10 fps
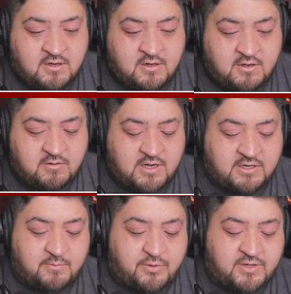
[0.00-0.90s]
All
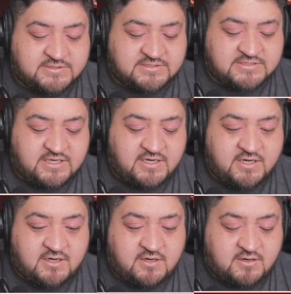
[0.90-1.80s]
right, the boss is
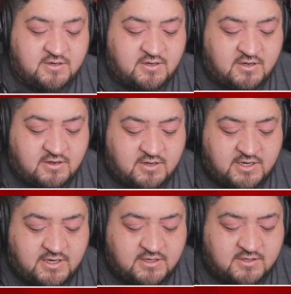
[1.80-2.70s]
here. All
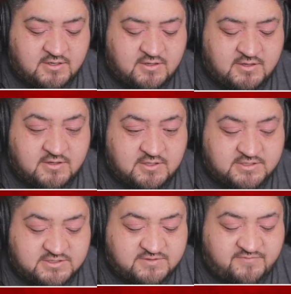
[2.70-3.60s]
right,
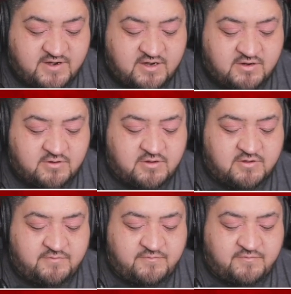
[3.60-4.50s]
let's just fire her
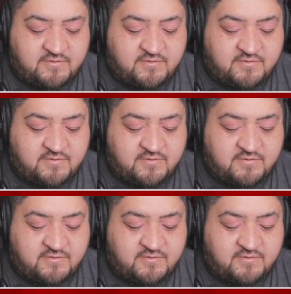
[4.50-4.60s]
off.